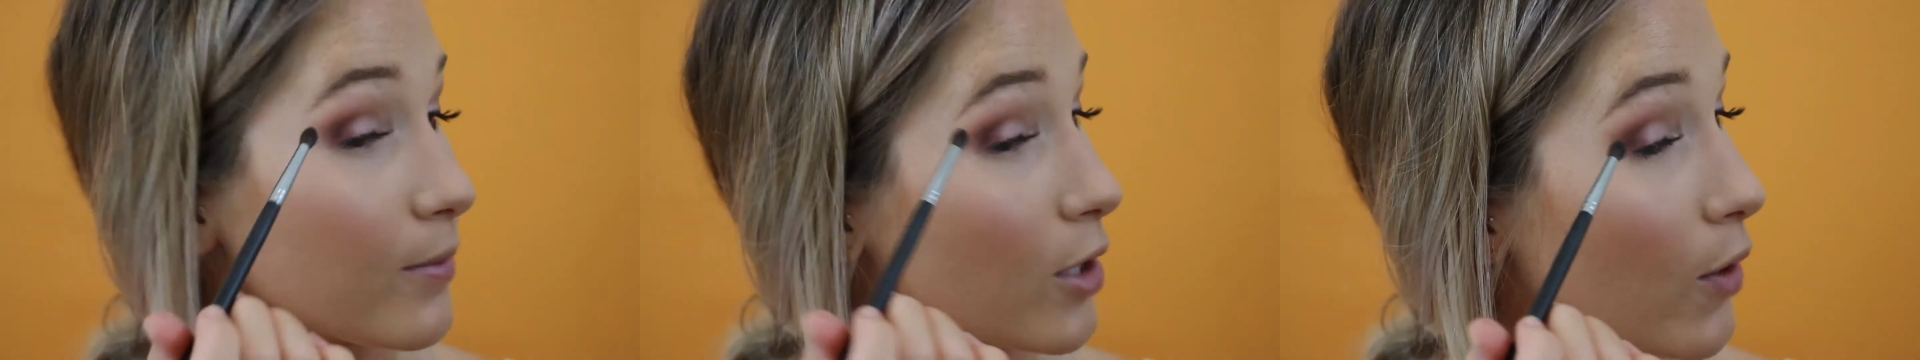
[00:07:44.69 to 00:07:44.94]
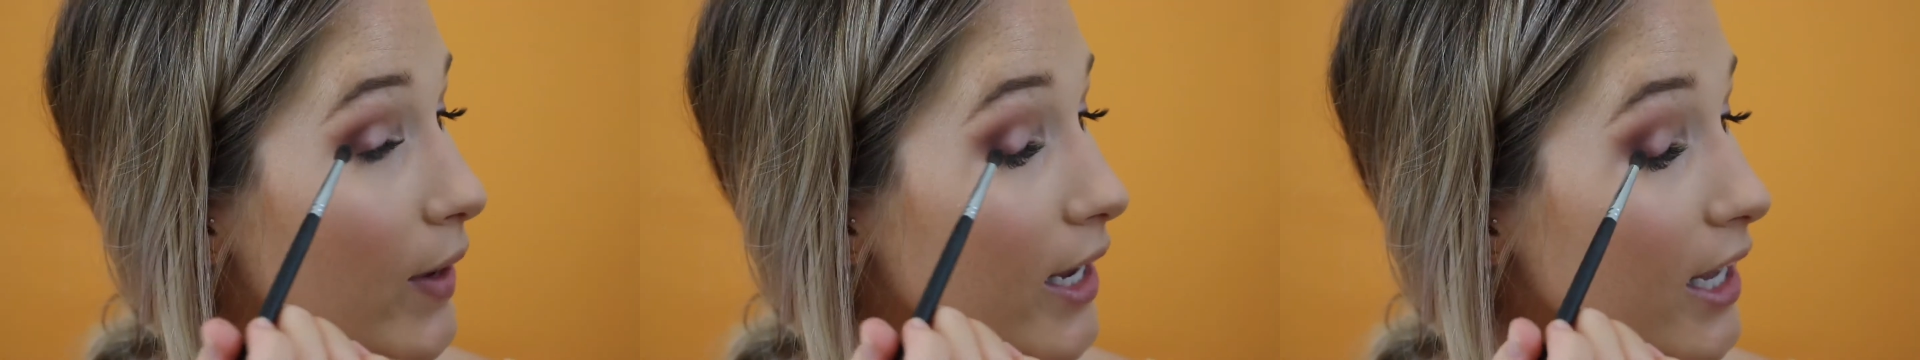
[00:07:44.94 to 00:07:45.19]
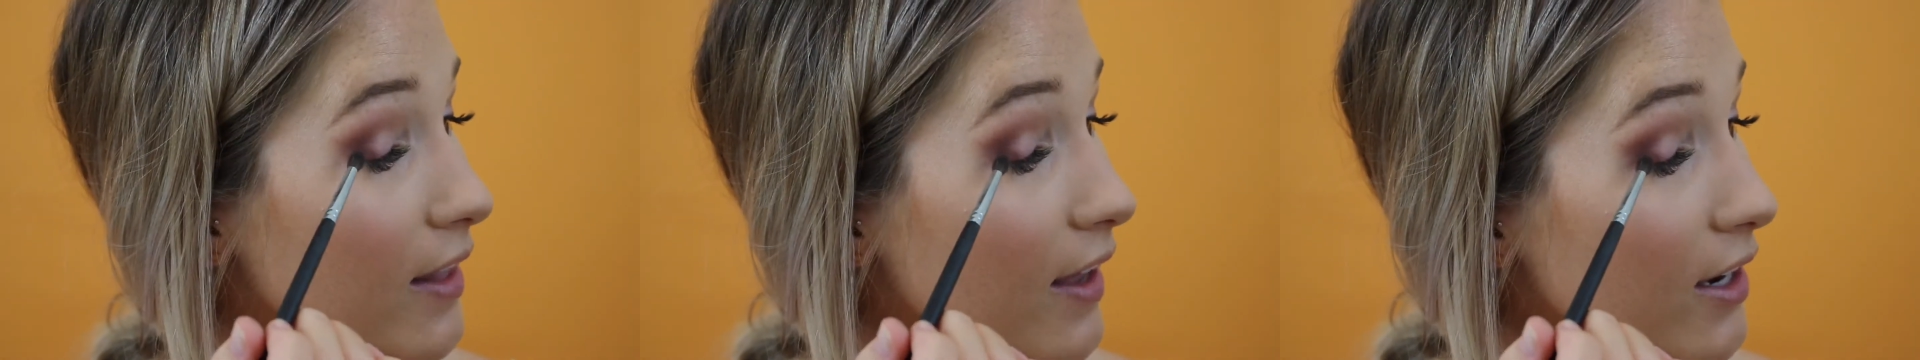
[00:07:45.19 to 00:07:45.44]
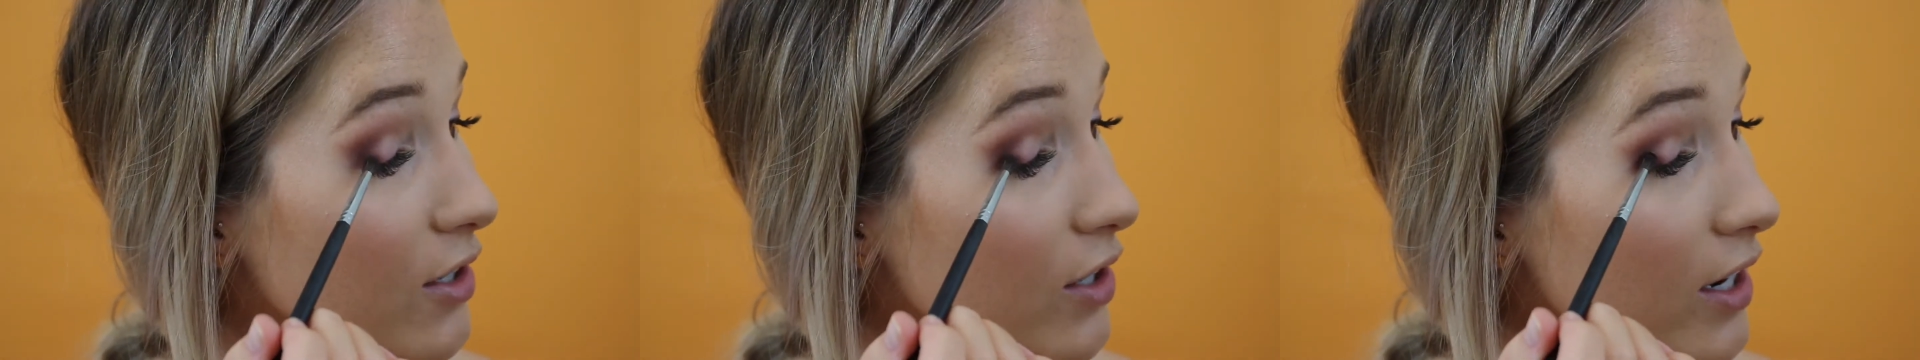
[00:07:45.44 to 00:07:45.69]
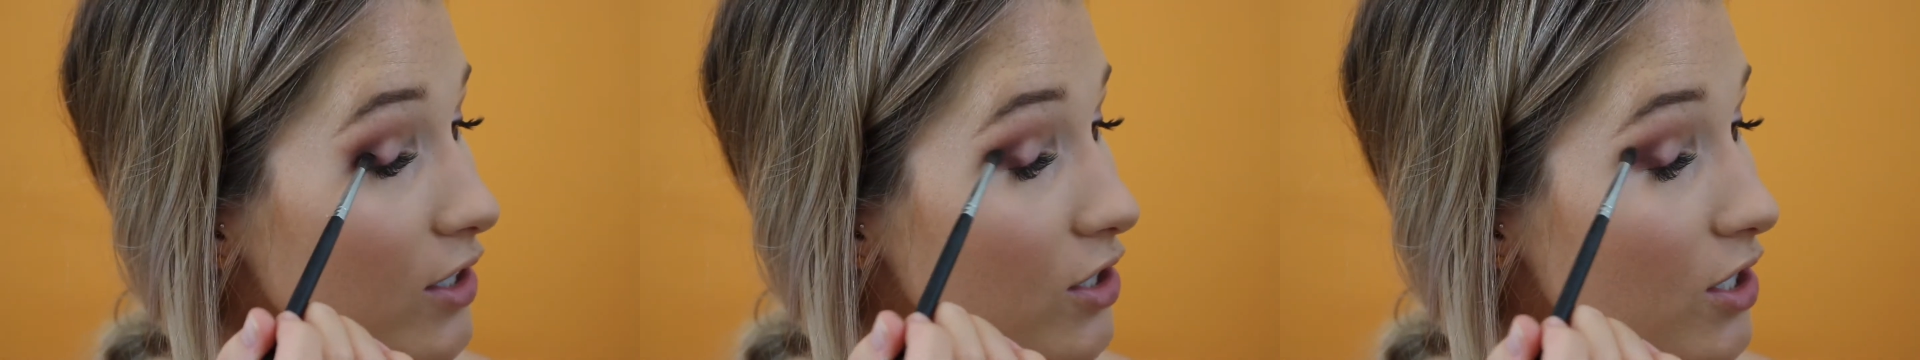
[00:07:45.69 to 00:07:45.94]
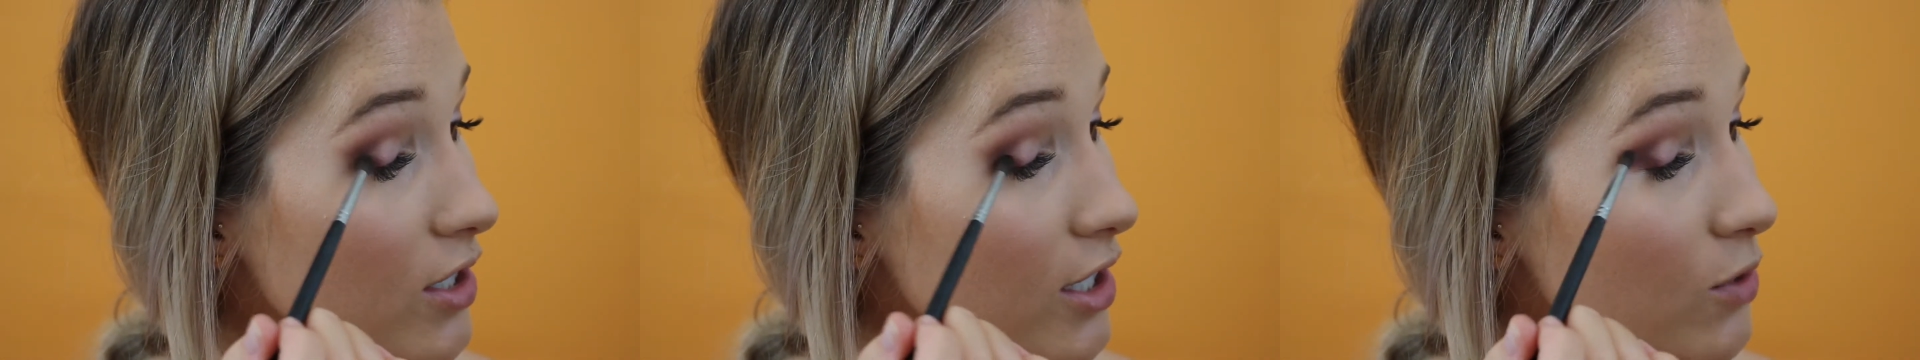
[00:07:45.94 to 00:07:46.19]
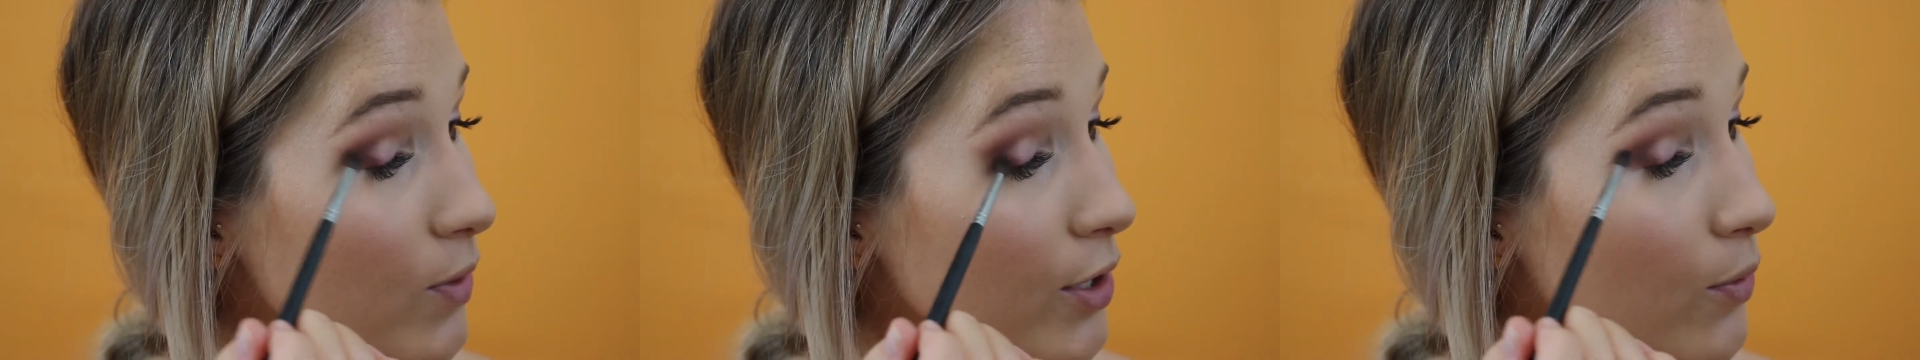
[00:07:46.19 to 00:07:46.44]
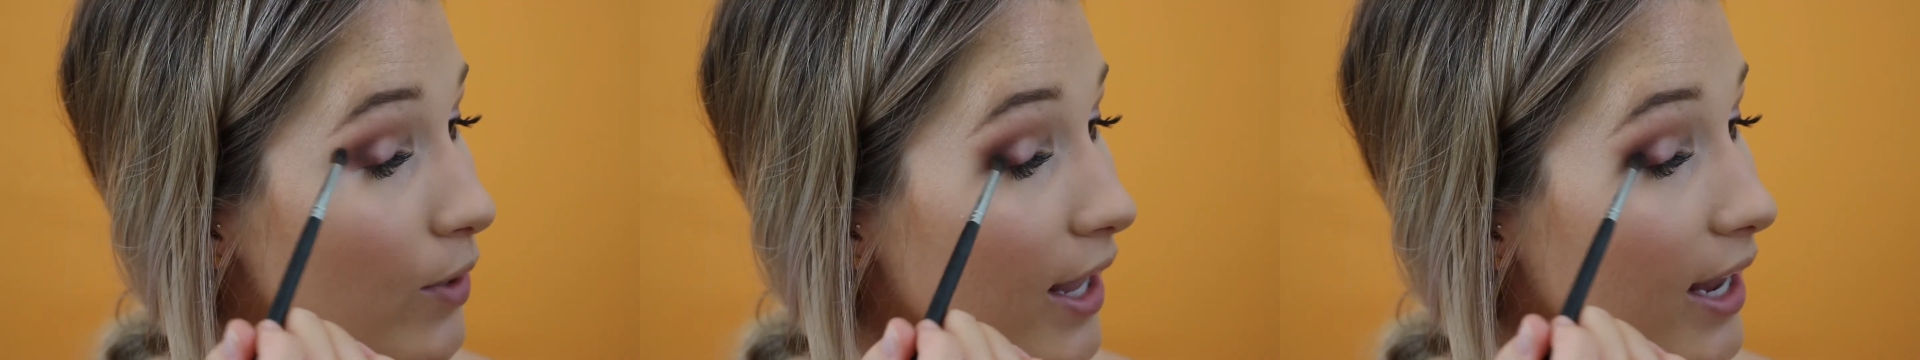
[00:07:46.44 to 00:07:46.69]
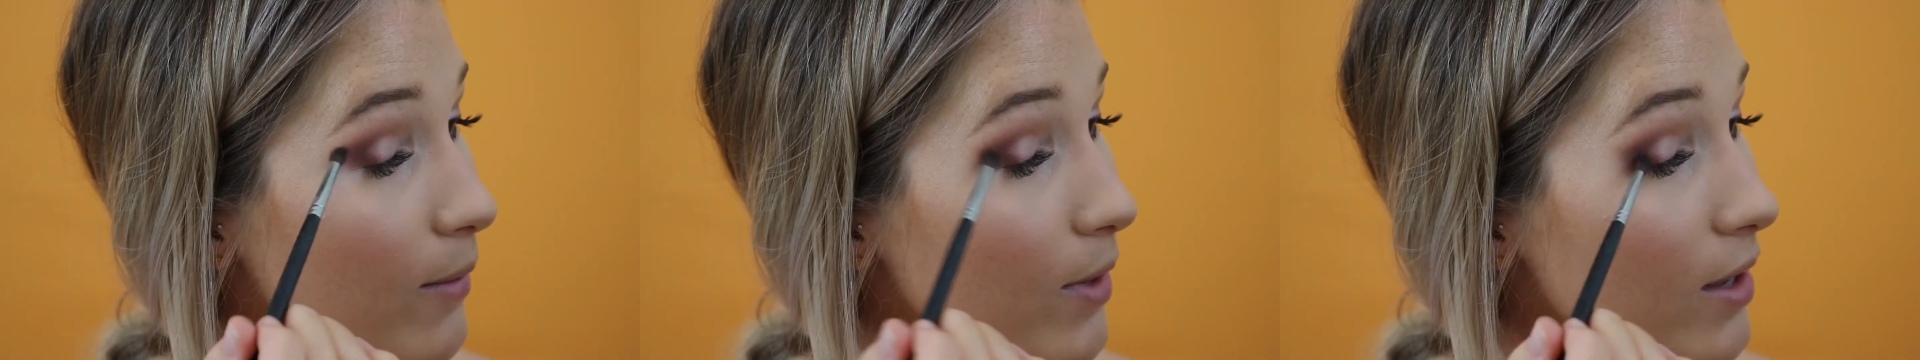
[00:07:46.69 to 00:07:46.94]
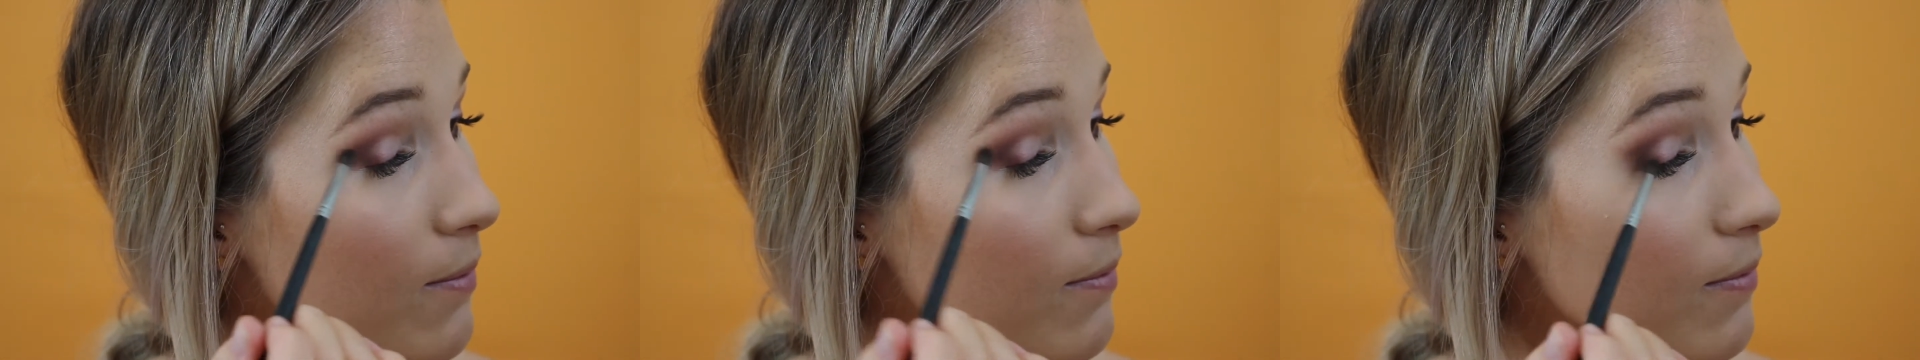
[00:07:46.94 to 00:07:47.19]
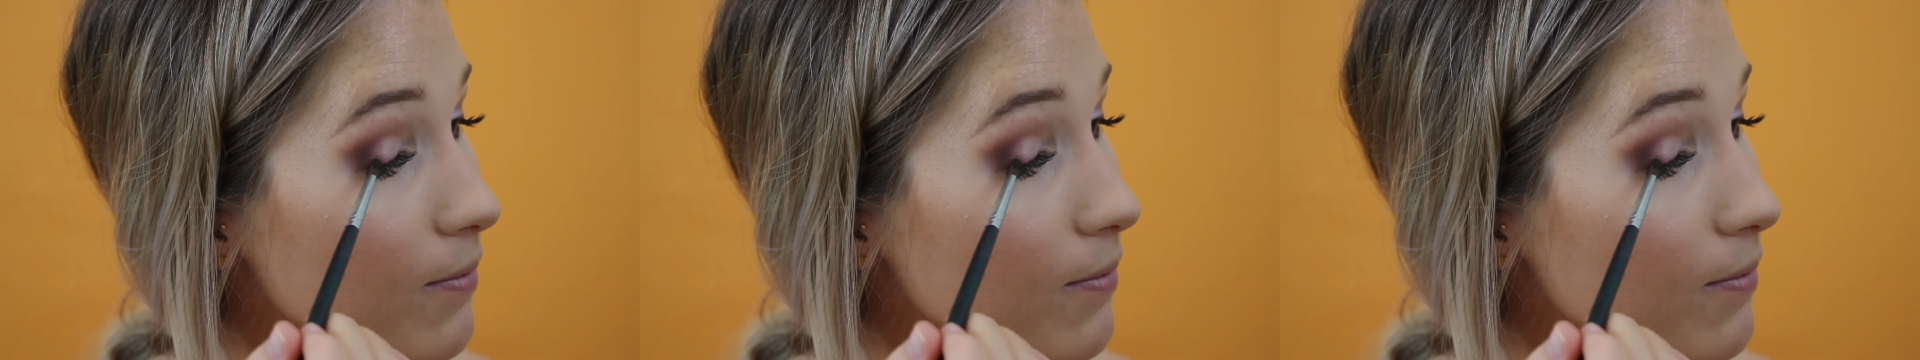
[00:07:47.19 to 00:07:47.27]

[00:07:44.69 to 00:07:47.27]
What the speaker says: going in that direction. That's where you want to aim it.